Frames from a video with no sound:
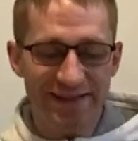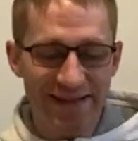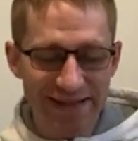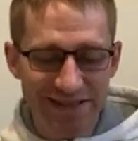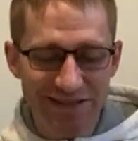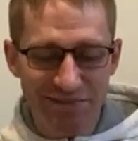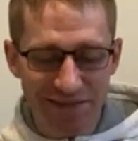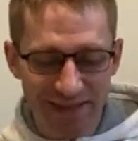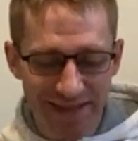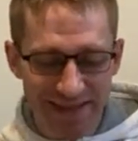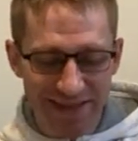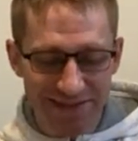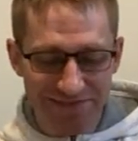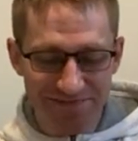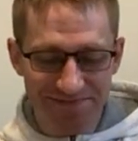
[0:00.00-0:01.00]
Take some
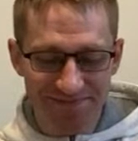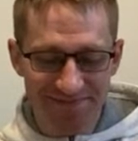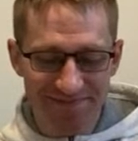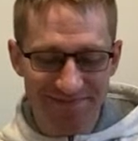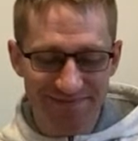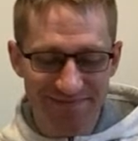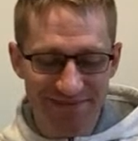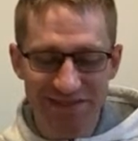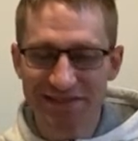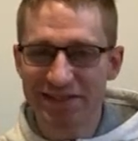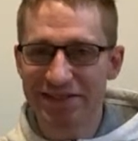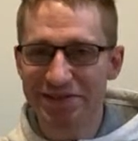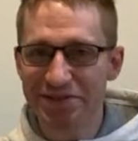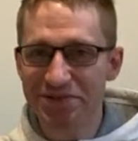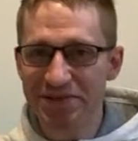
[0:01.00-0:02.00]
time just to
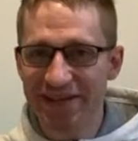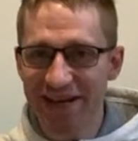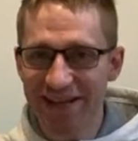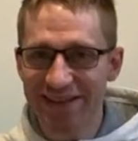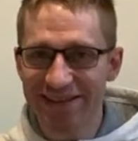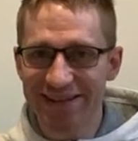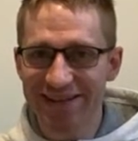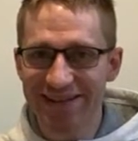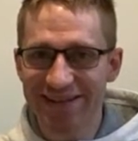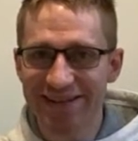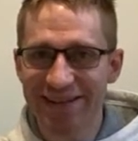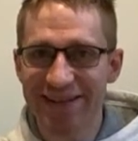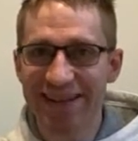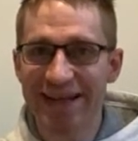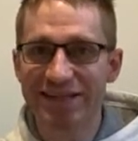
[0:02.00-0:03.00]
do nothing,
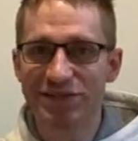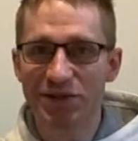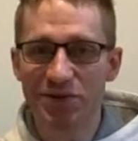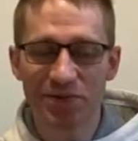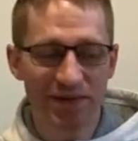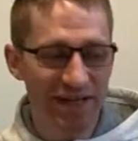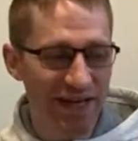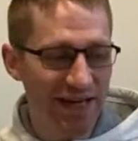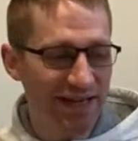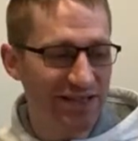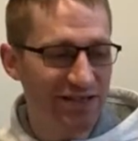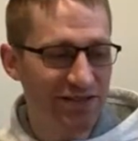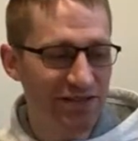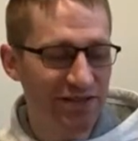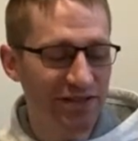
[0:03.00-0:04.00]
and that's okay.
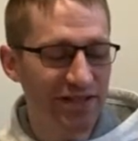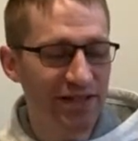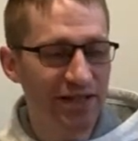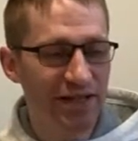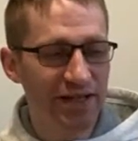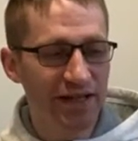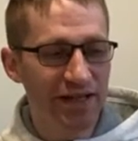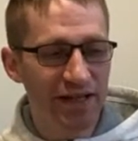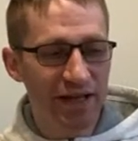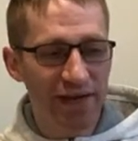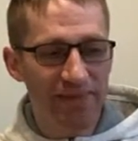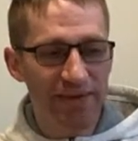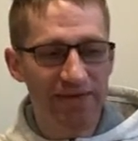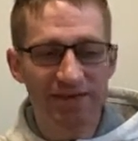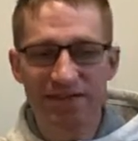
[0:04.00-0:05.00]
It's good.
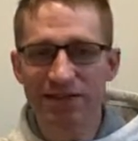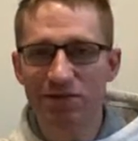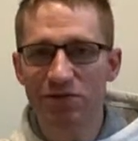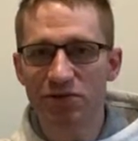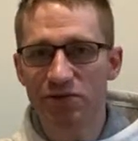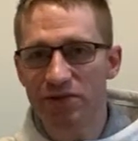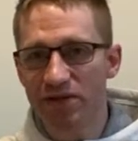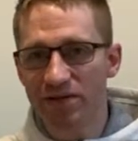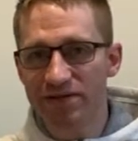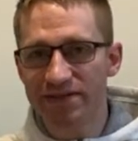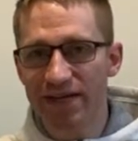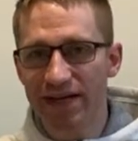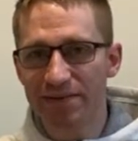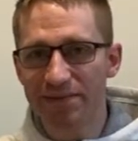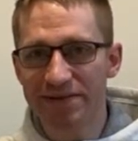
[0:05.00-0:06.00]
Obviously, don't do it all the
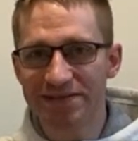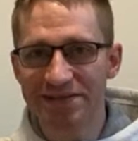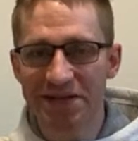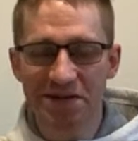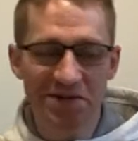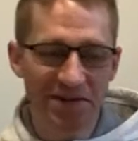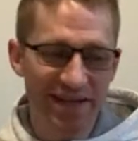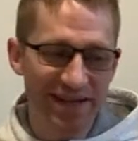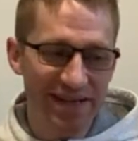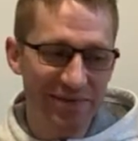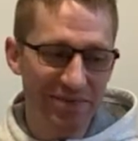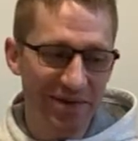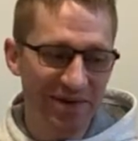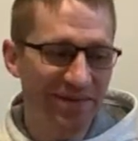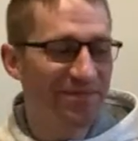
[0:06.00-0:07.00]
time because you're not going to get
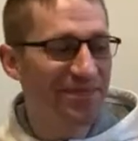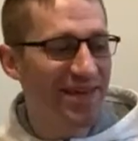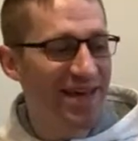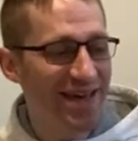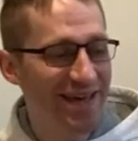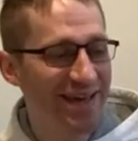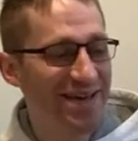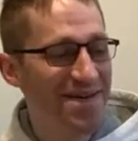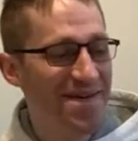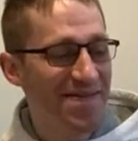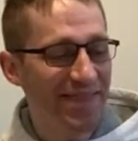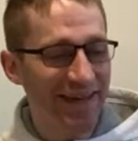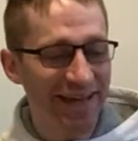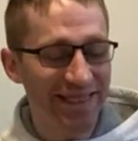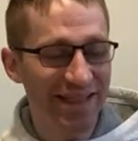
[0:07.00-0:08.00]
anywhere
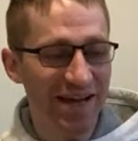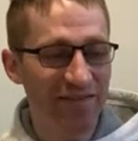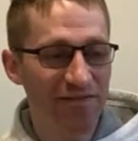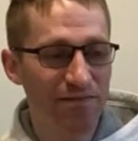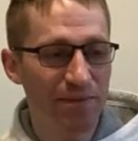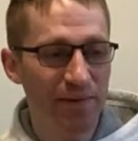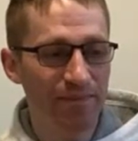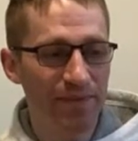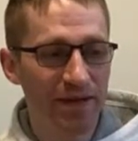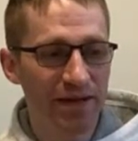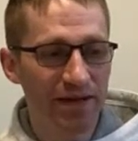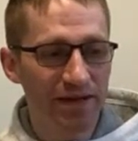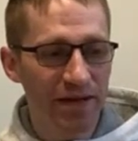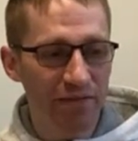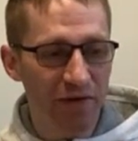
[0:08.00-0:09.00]
in life, but
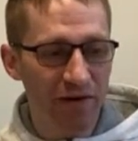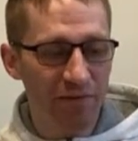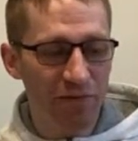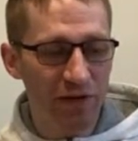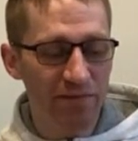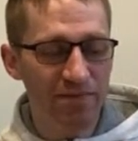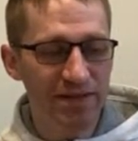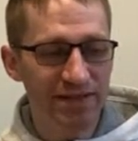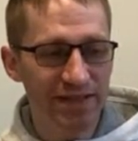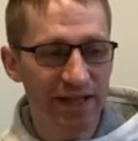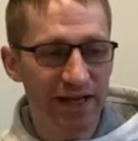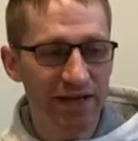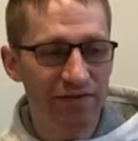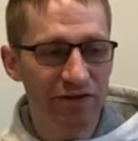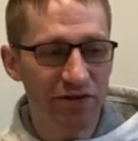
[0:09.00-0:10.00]
if you have a pretty busy
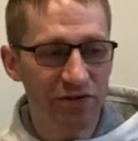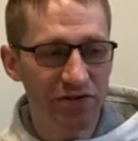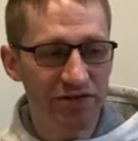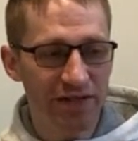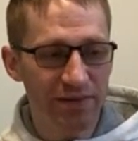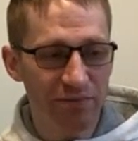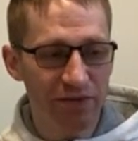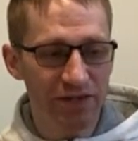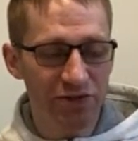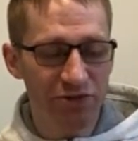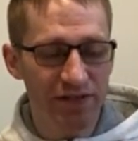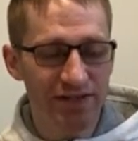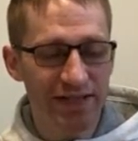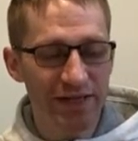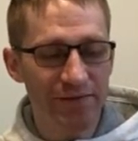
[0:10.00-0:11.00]
life, just get pretty
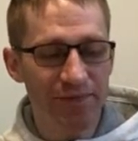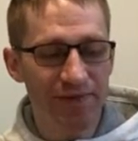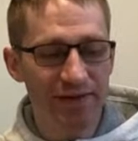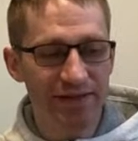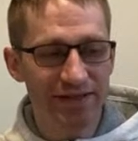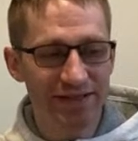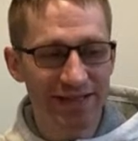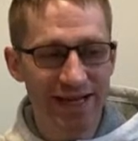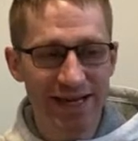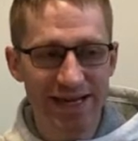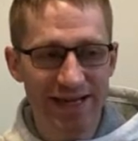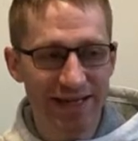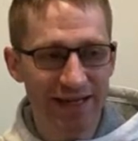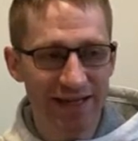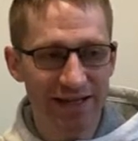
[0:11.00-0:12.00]
stressed out, take
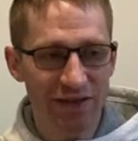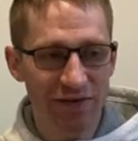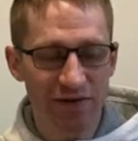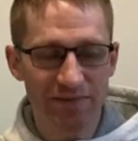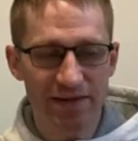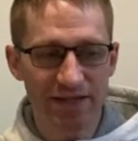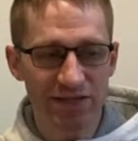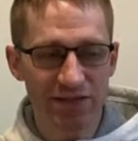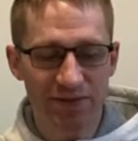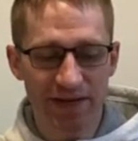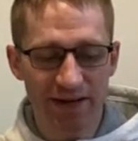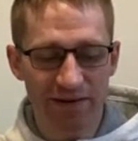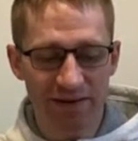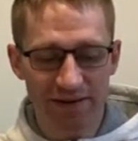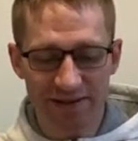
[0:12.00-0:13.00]
it 30 minutes to an
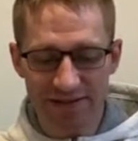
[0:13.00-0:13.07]
hour.